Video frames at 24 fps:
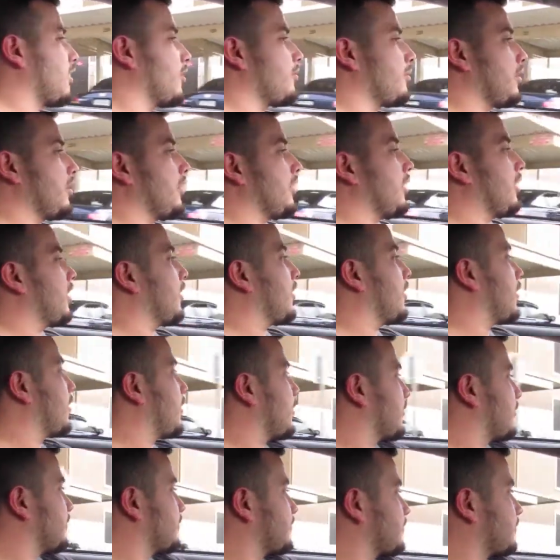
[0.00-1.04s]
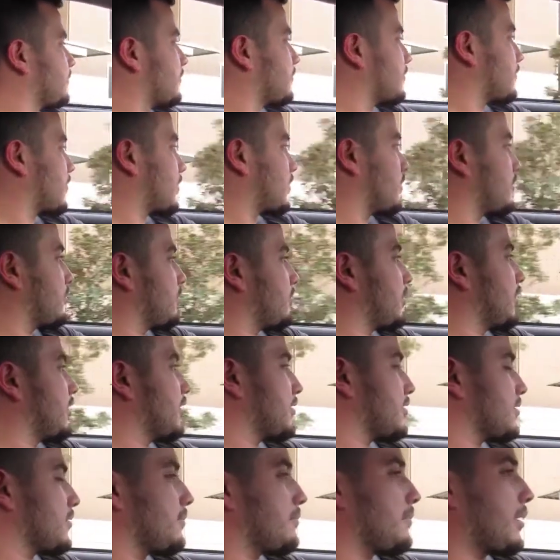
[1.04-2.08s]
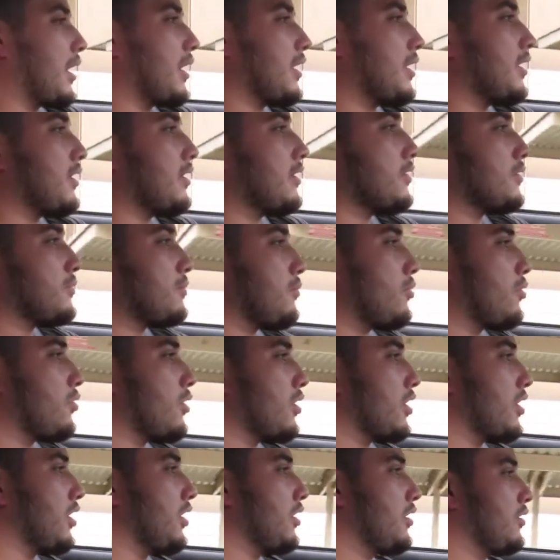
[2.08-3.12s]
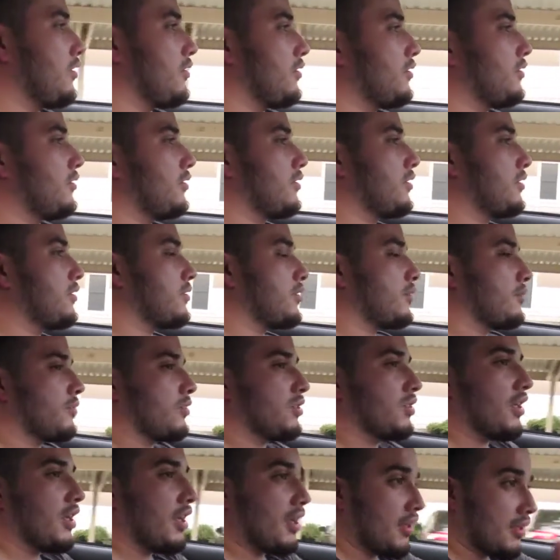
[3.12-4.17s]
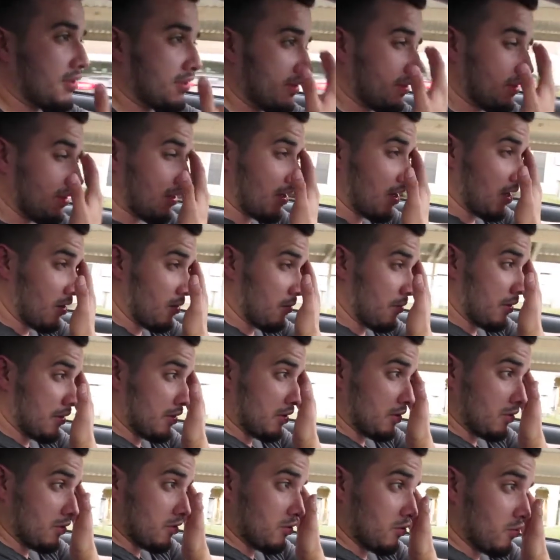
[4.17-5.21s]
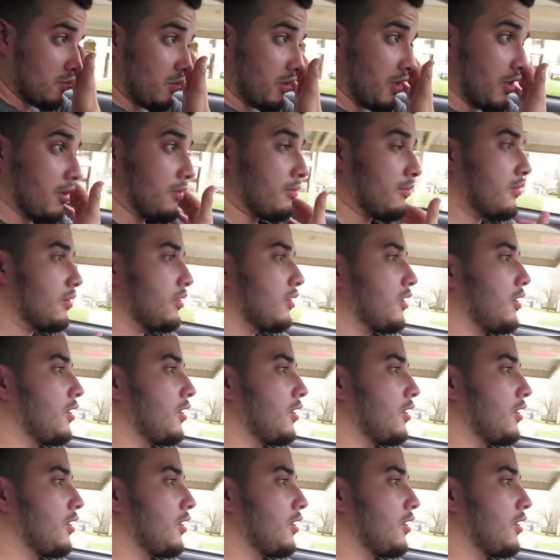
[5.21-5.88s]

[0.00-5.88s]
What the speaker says: We did some biking this morning, did some chess, and now we're about to go swim.